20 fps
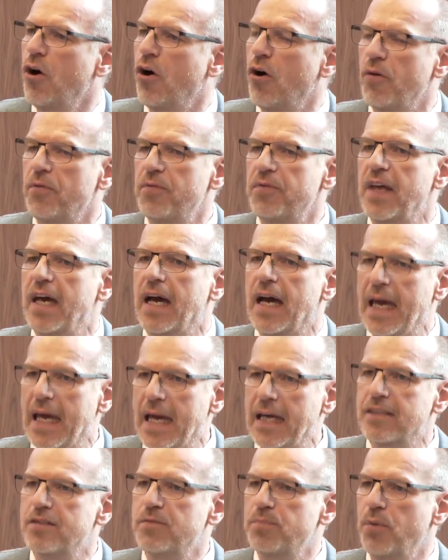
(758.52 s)
of their
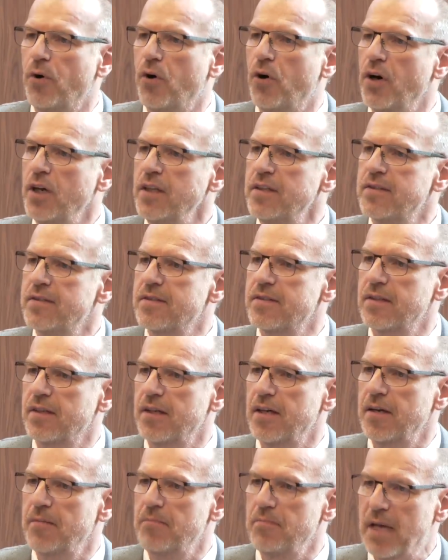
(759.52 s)
exports,
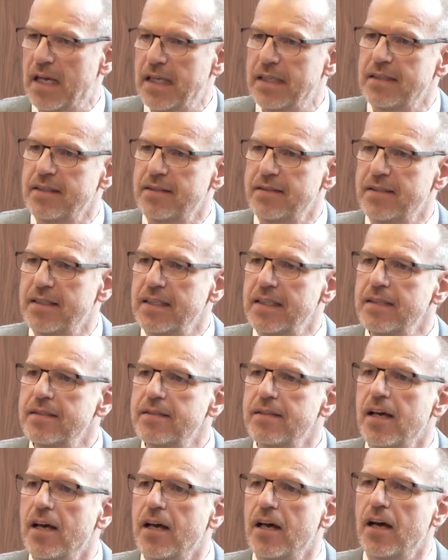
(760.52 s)

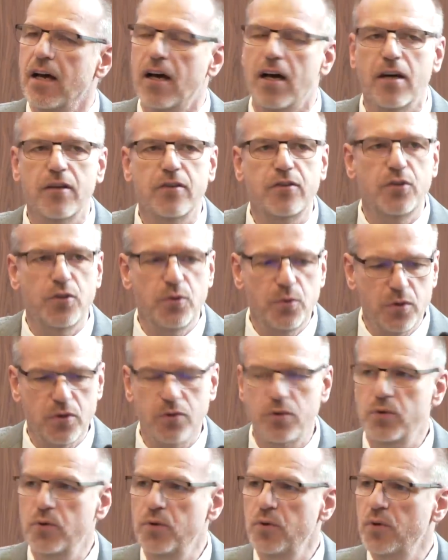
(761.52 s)
LDCs, due
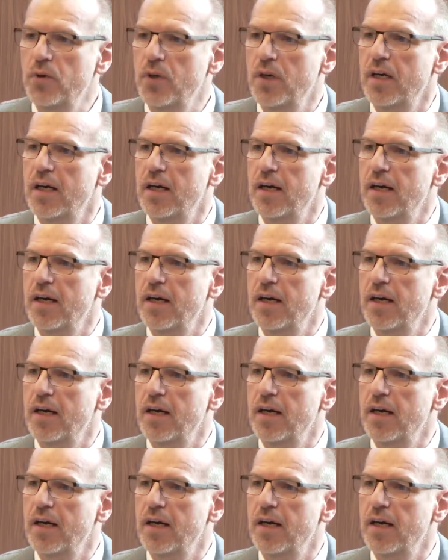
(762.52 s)
to